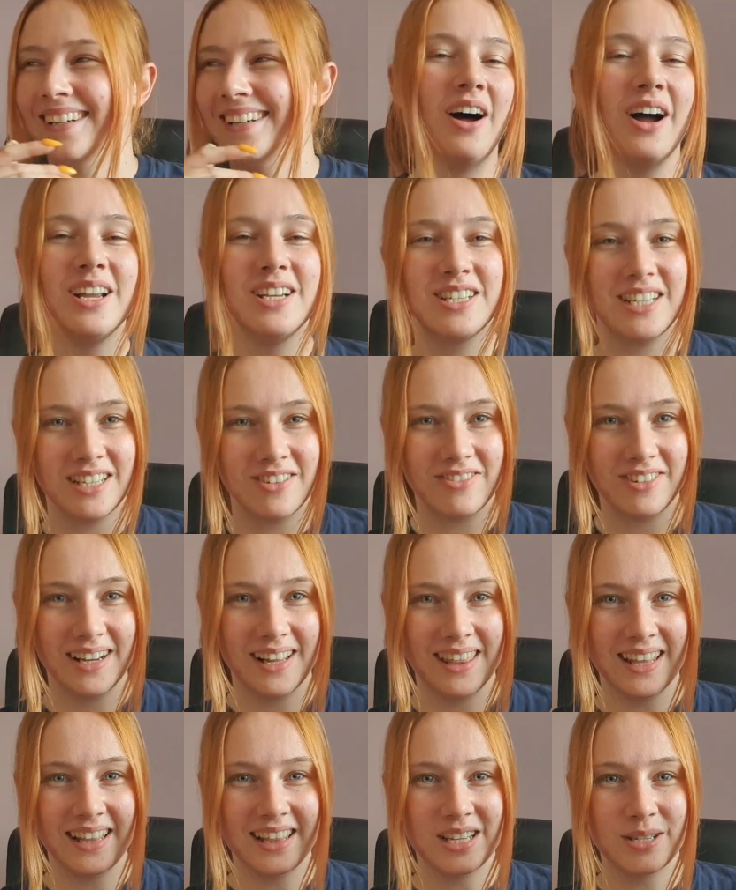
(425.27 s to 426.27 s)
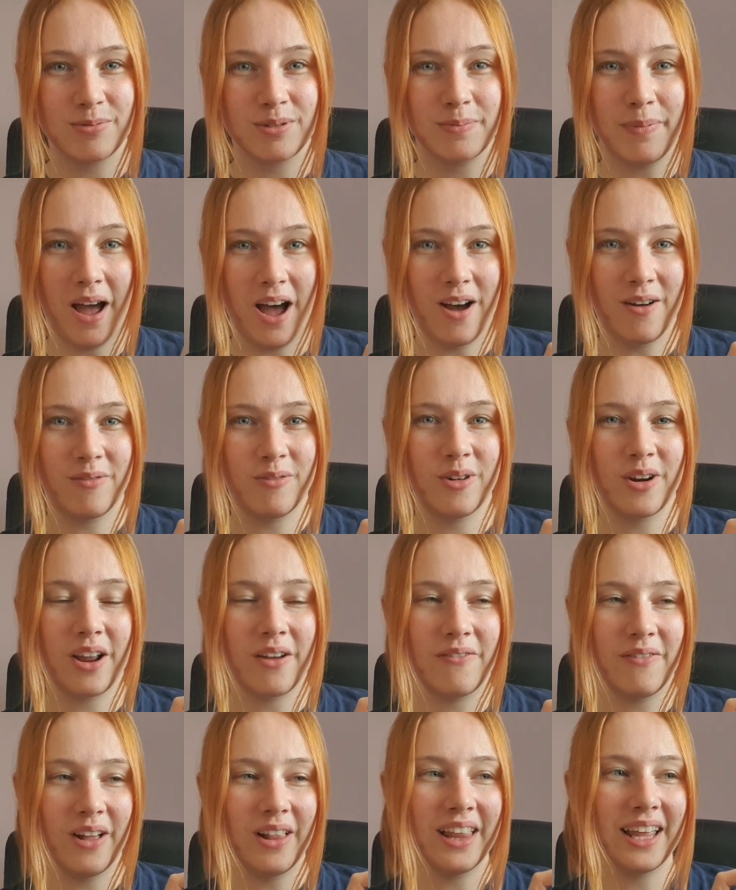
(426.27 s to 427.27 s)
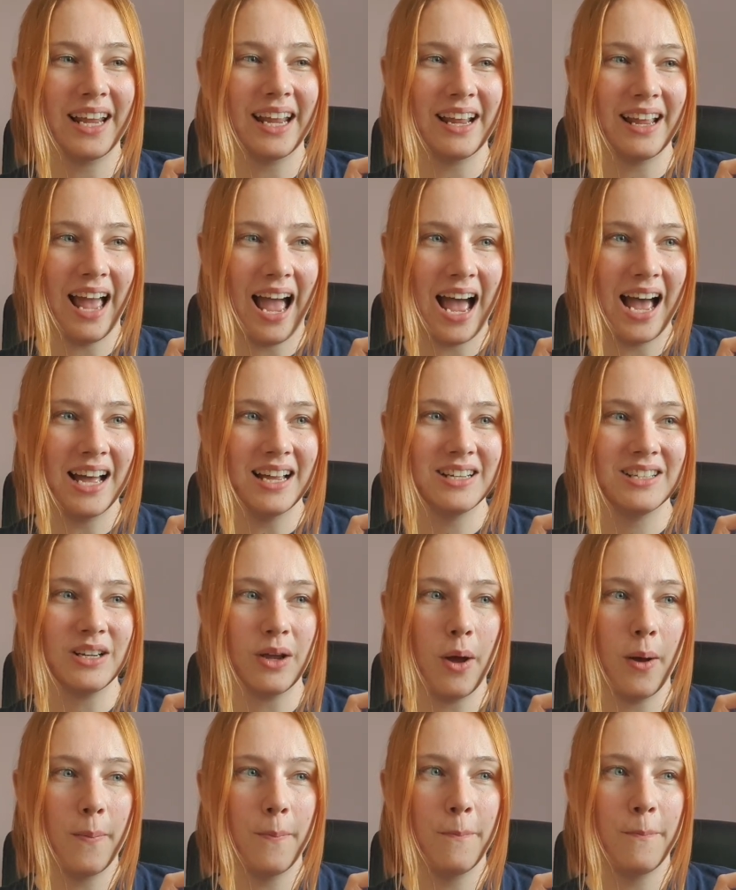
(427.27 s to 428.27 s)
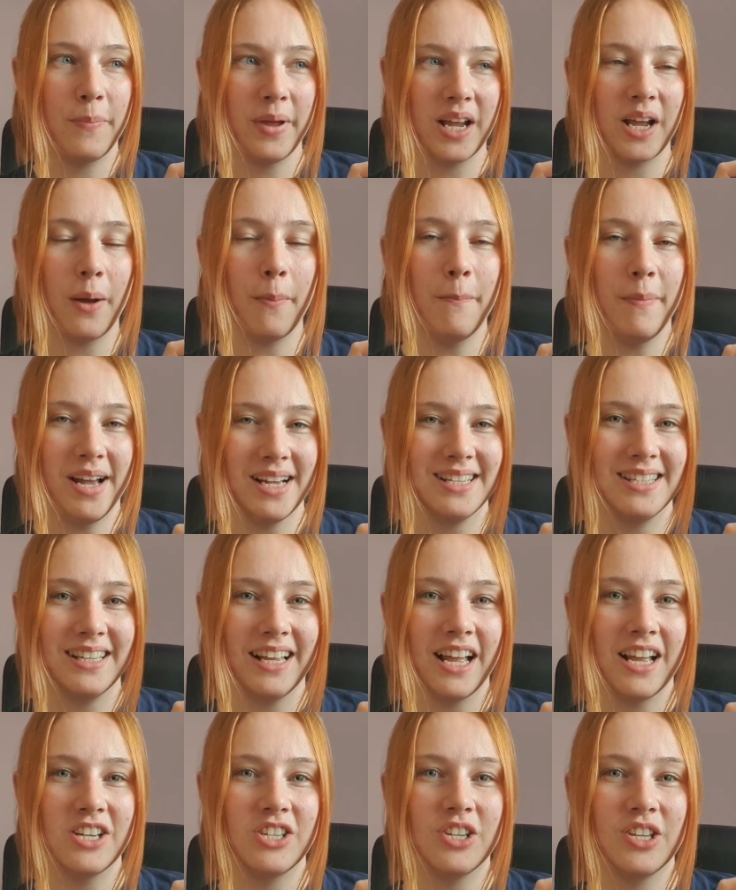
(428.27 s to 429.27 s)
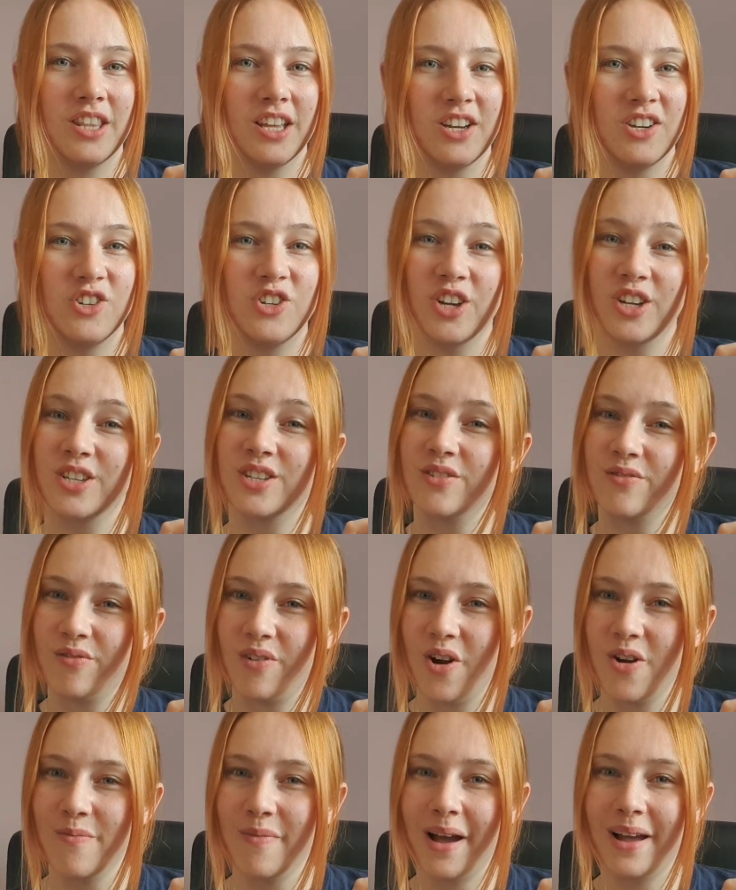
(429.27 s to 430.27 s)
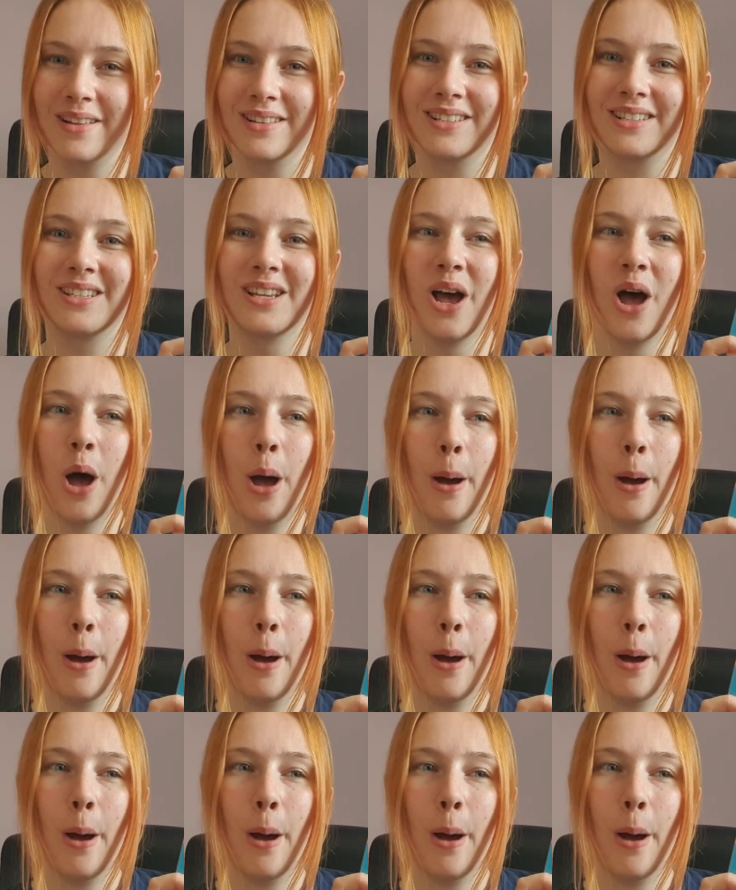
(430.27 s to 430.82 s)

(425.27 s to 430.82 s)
I did really think this was powerful, and I felt like it had a bigger message than just a romance.